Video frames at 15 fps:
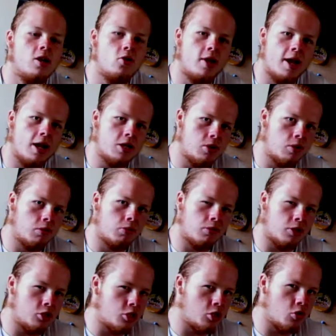You can't do it
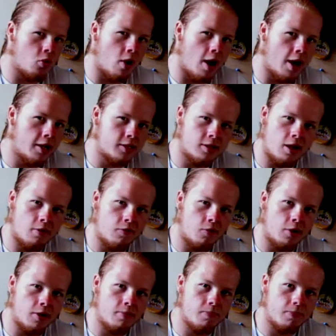through the GUI
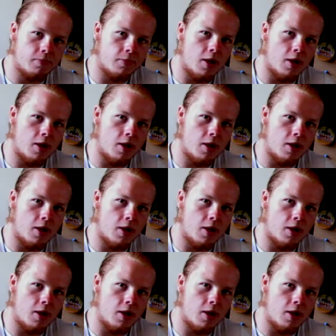software.